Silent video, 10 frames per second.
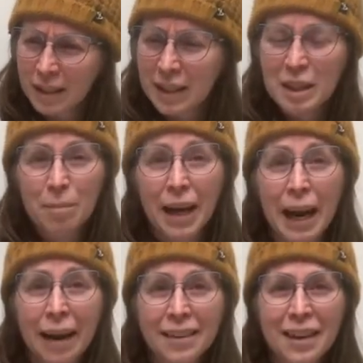my
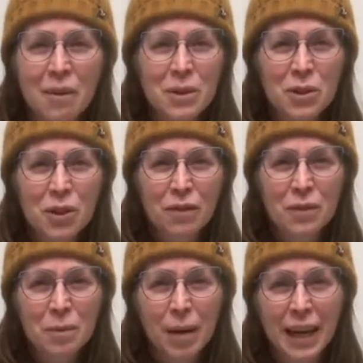hand. I wasn't sure if it was
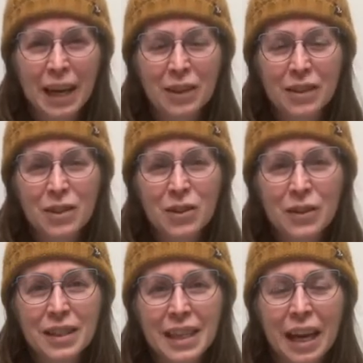my hand or a
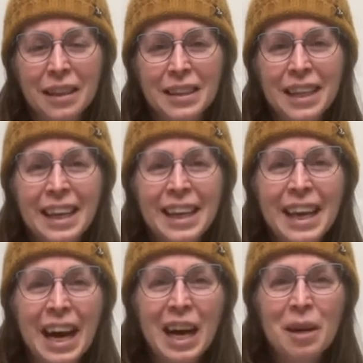student's hand.
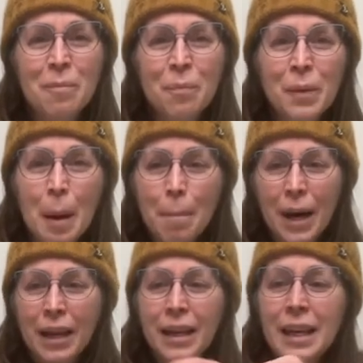But
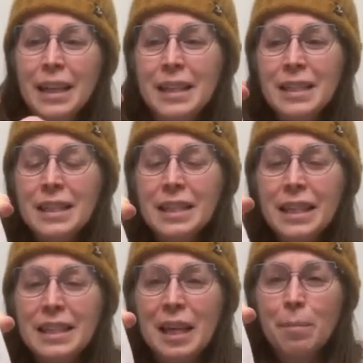this is an
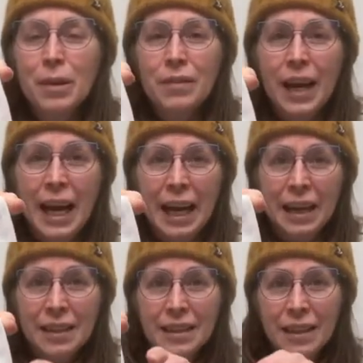example of a
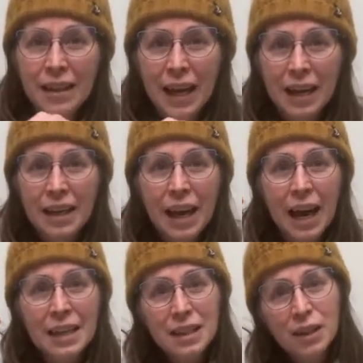hand that
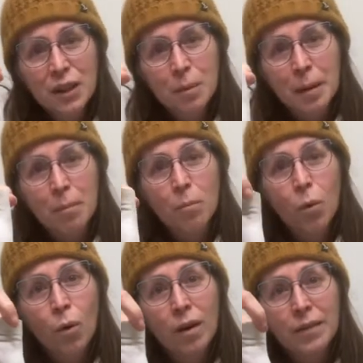has a little bit
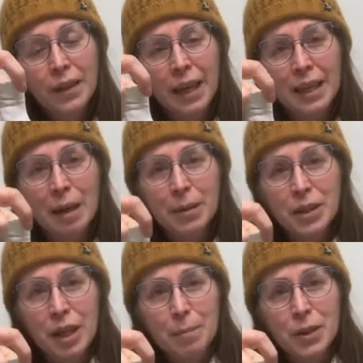more of a dynamic
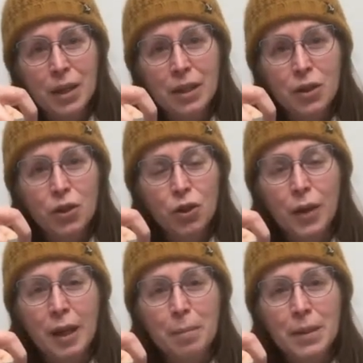shape. It's not just straight
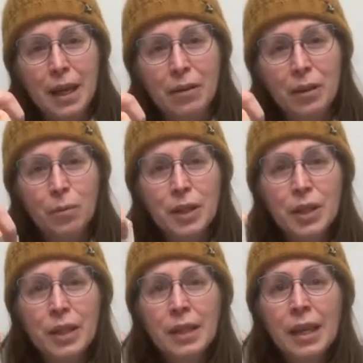up and down and
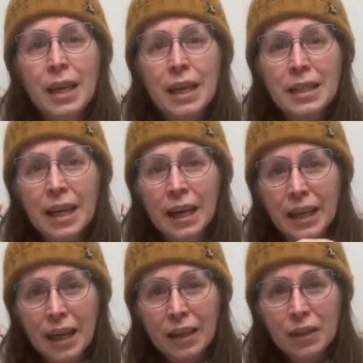rigid. It's kind of
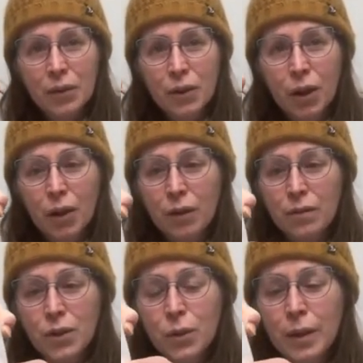got a little curve
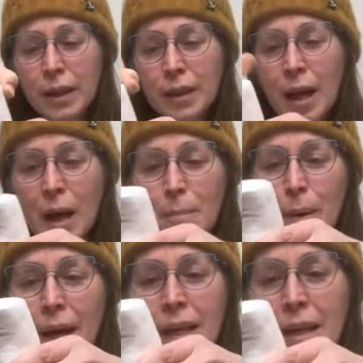to it,
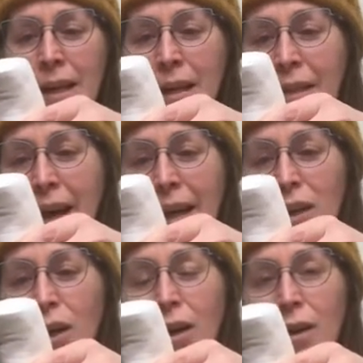but that
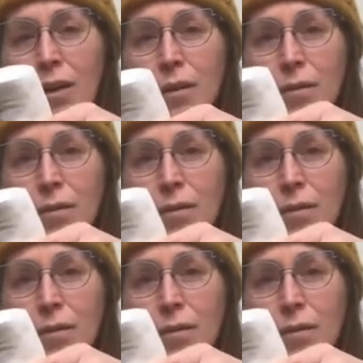curve,